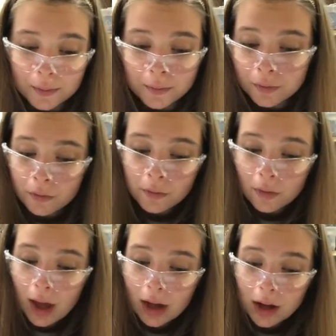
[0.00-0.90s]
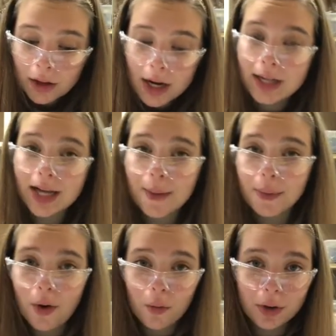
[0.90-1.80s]
An
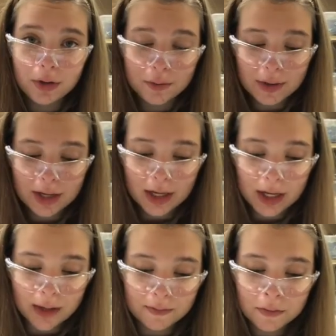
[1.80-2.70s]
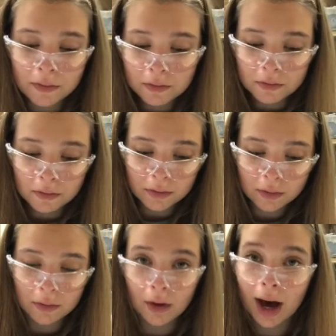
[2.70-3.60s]
example would be
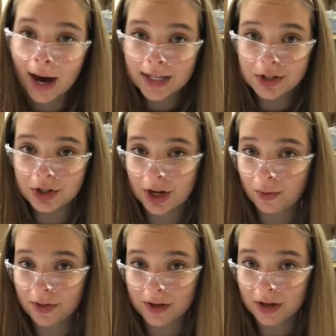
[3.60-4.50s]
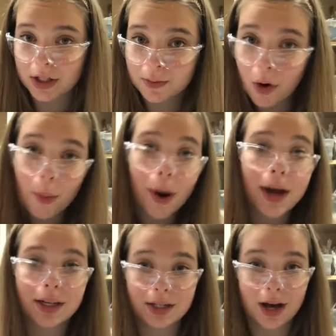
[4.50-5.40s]
hydrogen with a small
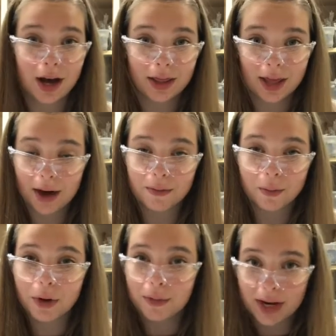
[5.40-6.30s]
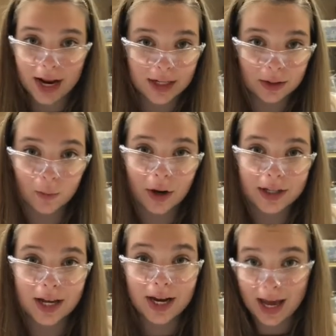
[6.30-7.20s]
minus sign. That would mean it
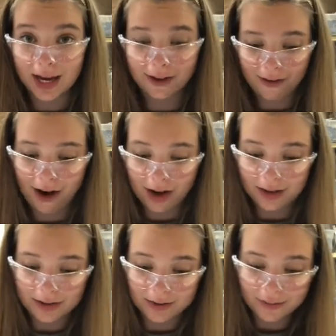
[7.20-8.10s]
was a negative ion.